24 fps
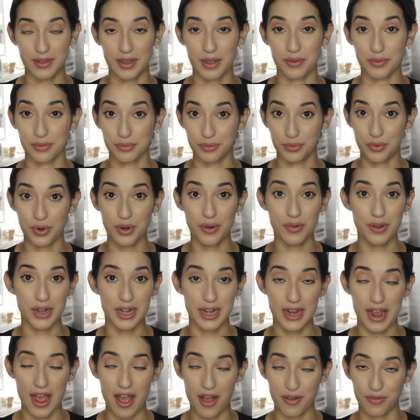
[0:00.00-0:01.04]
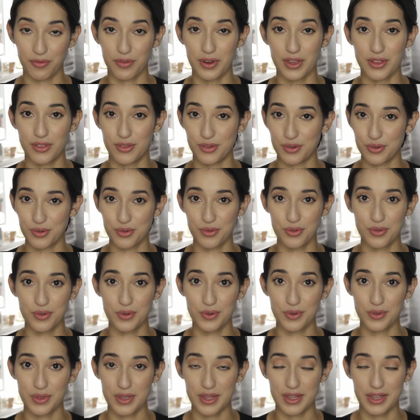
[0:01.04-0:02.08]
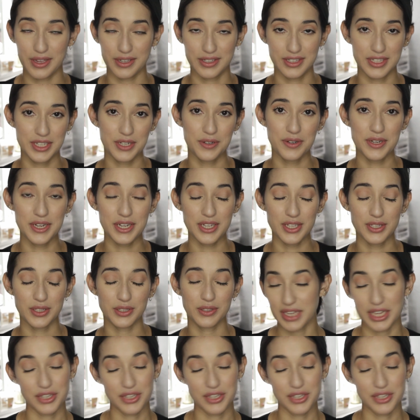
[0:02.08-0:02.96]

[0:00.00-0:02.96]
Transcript: We're already halfway through the series.